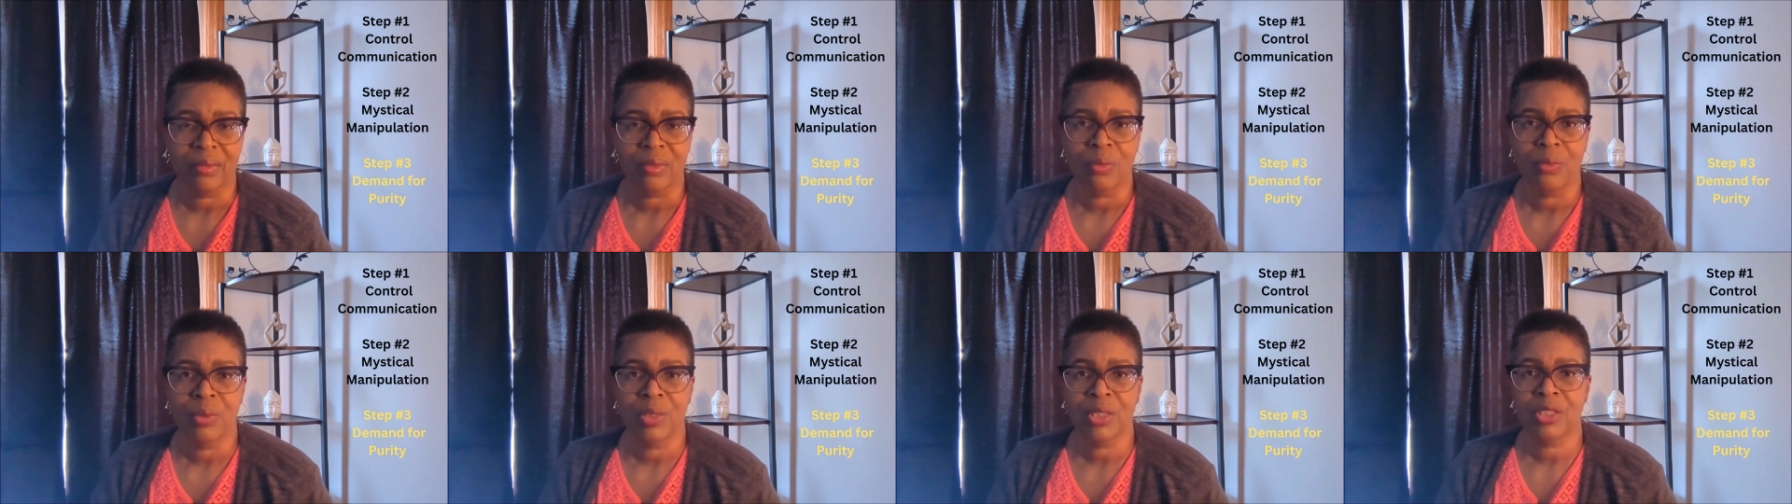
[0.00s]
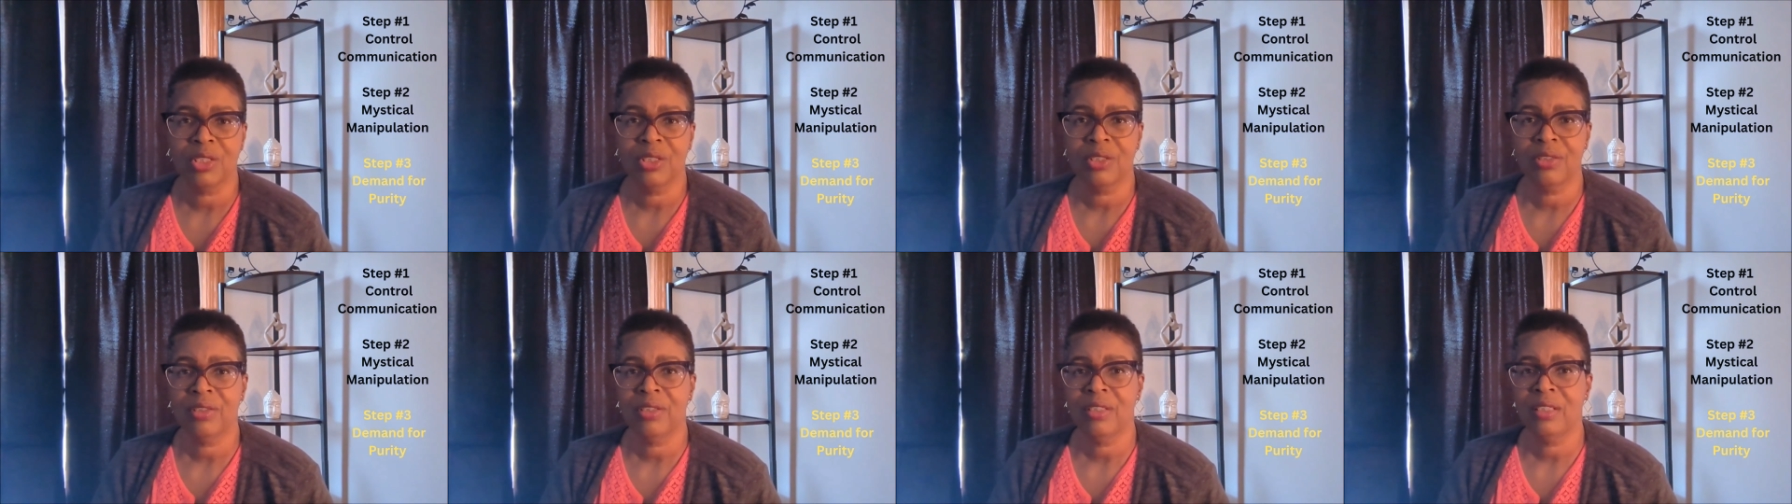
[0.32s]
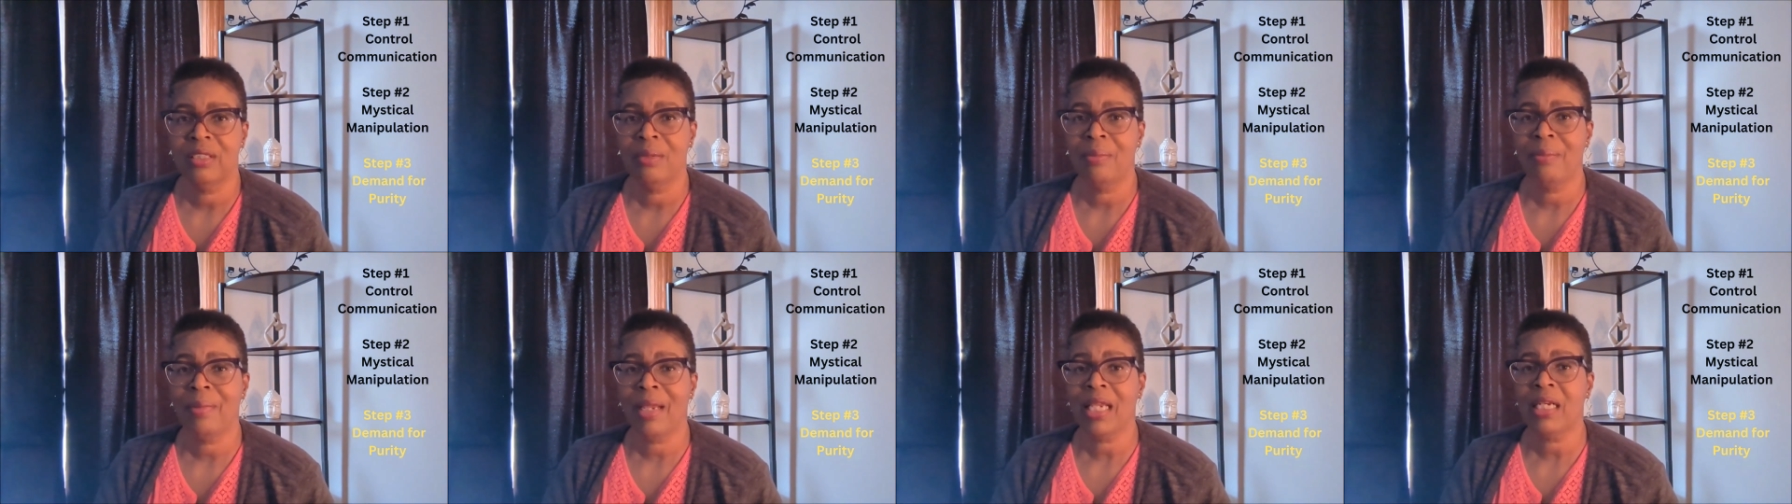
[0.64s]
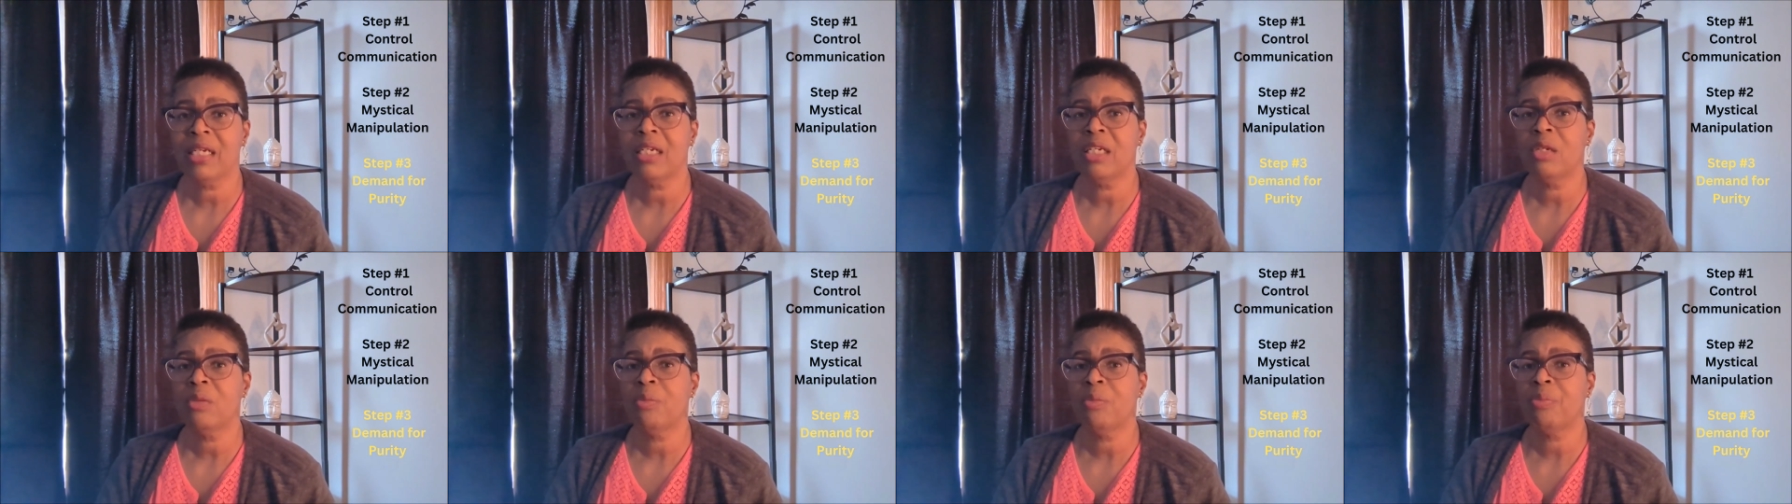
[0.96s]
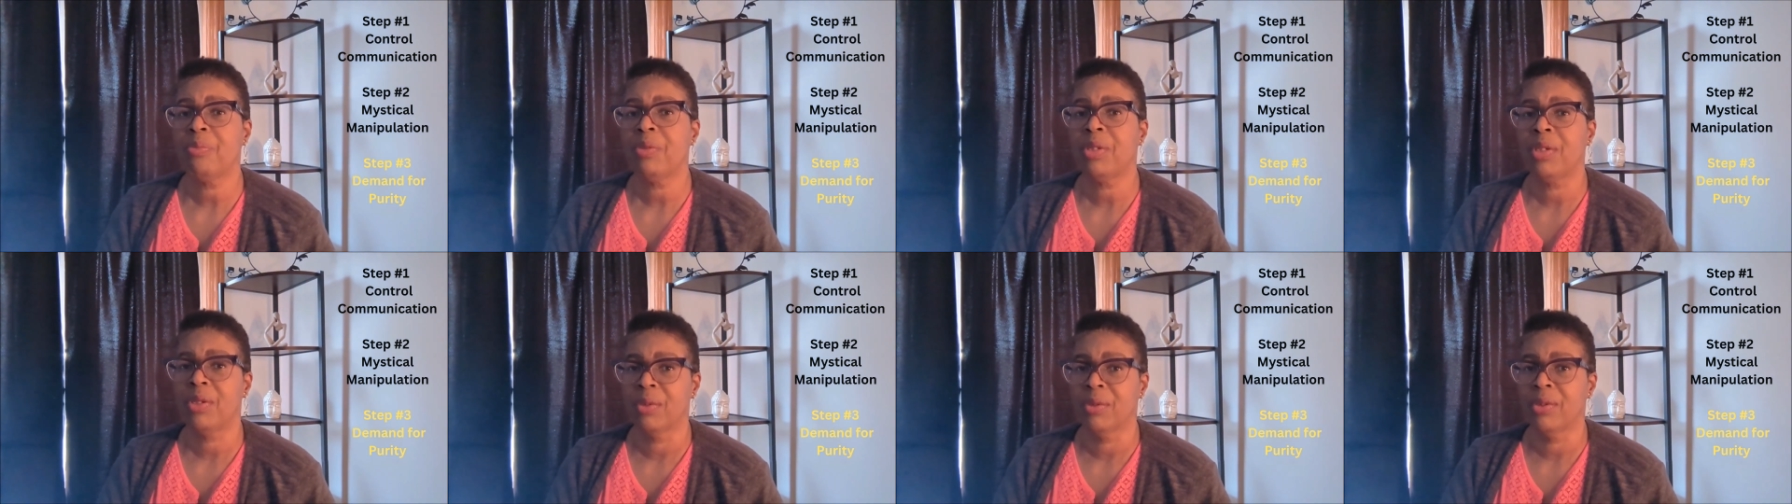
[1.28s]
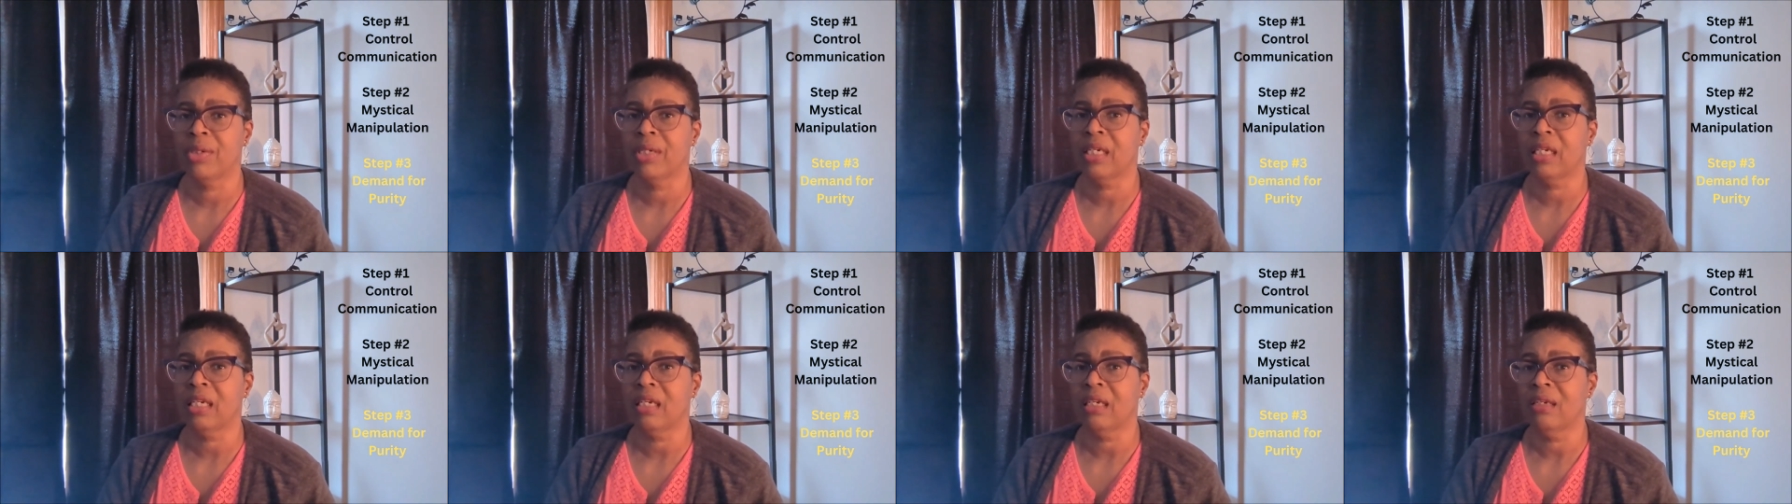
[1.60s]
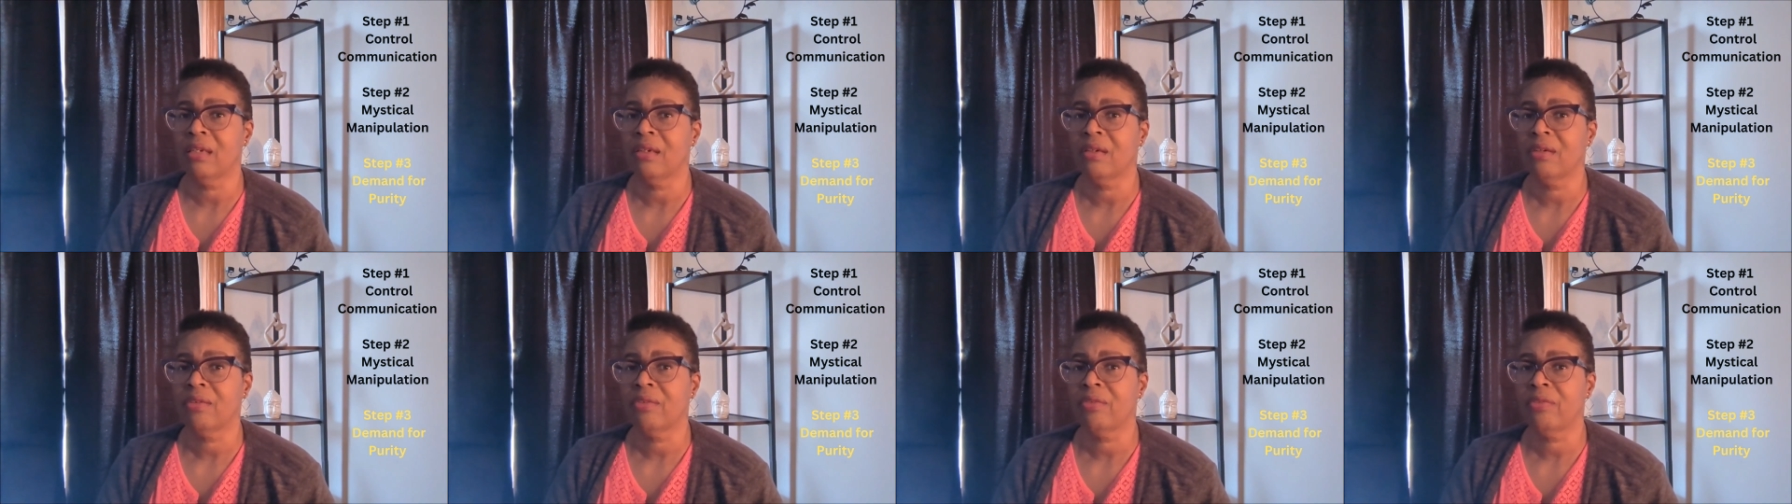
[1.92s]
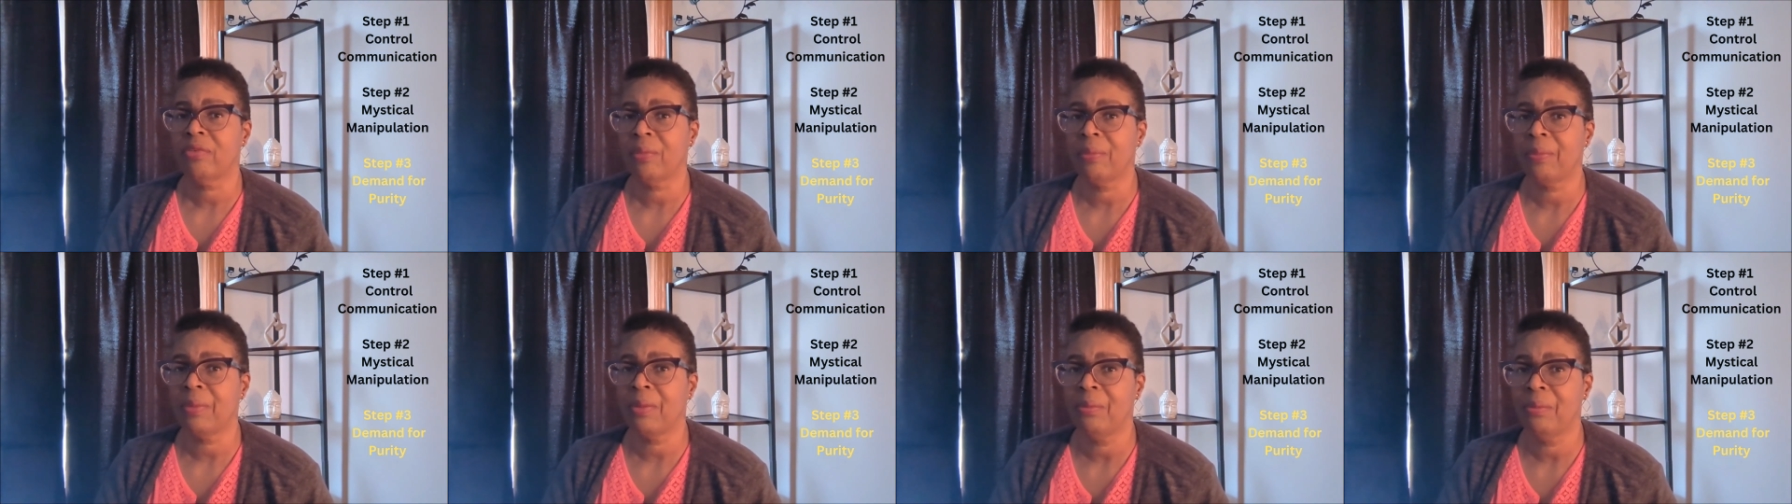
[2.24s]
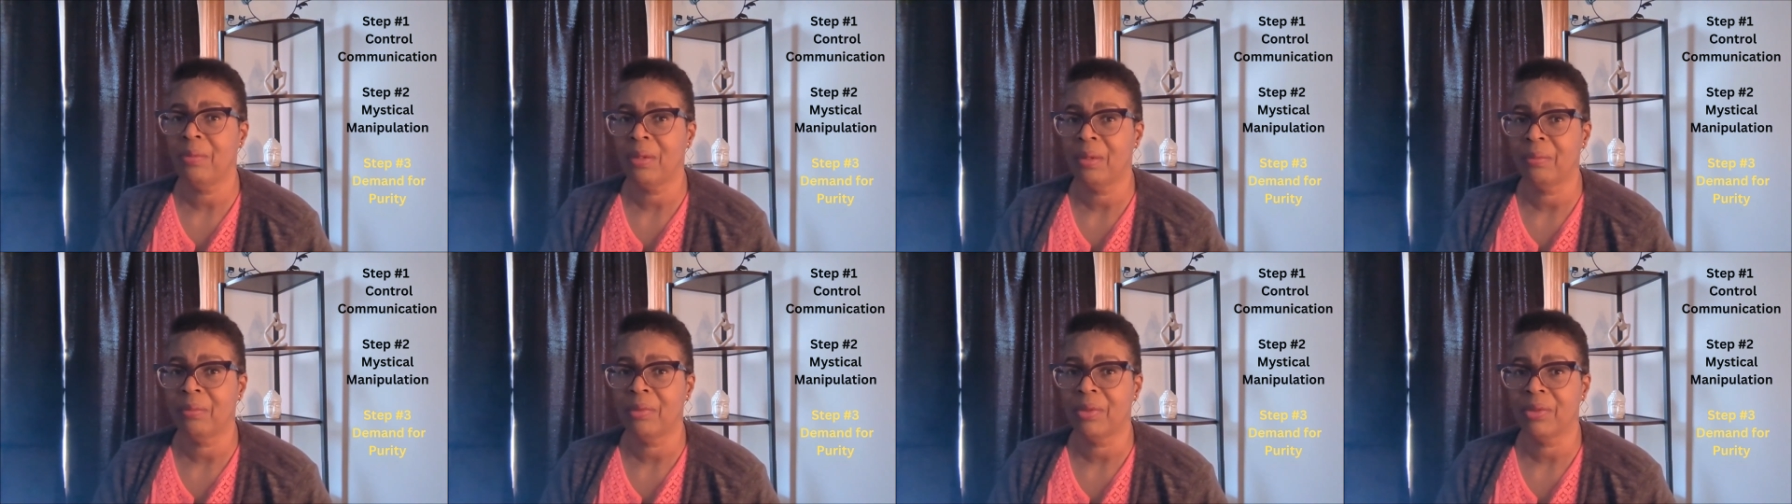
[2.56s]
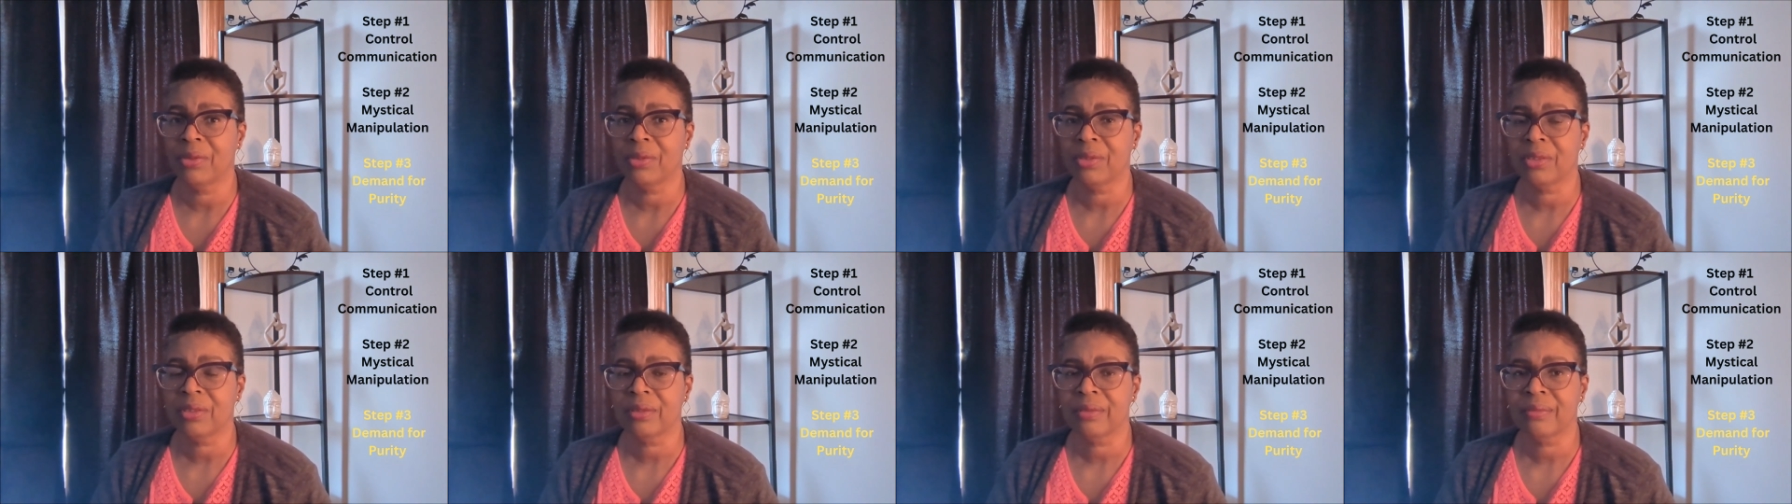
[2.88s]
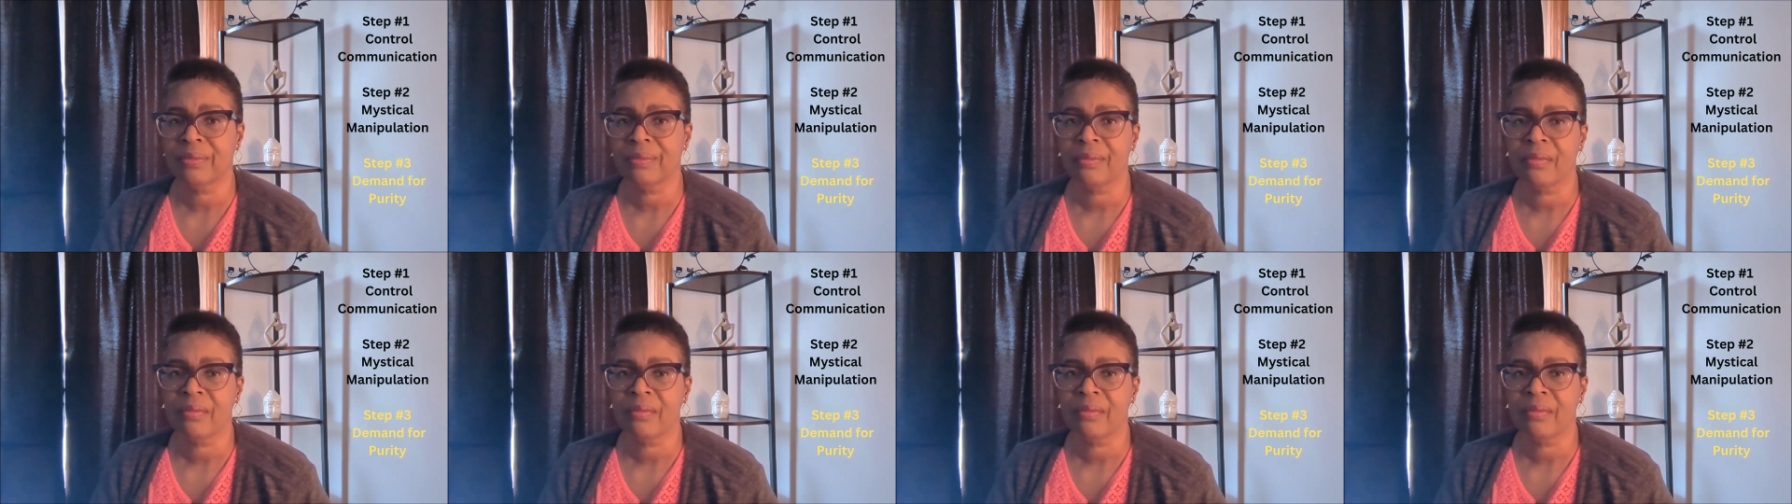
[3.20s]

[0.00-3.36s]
which is demanding purity from the members.